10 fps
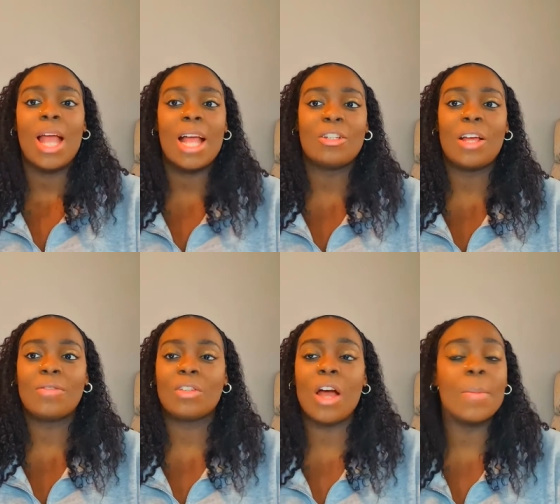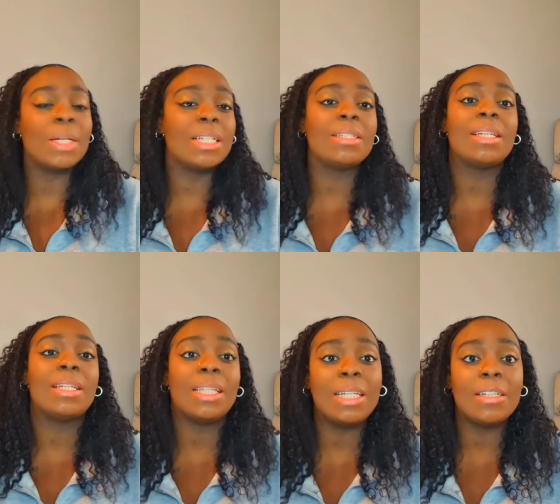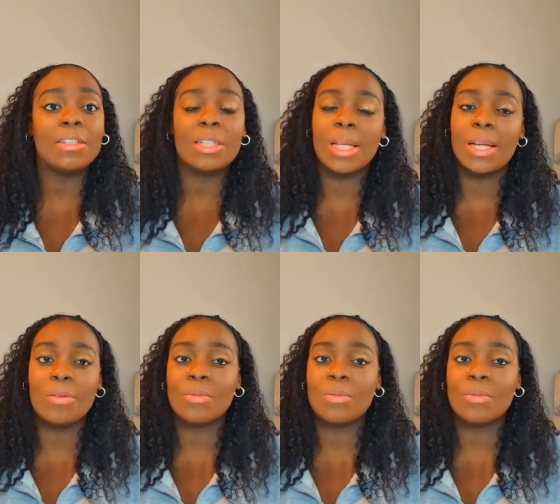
and you have to come in as a leader so that they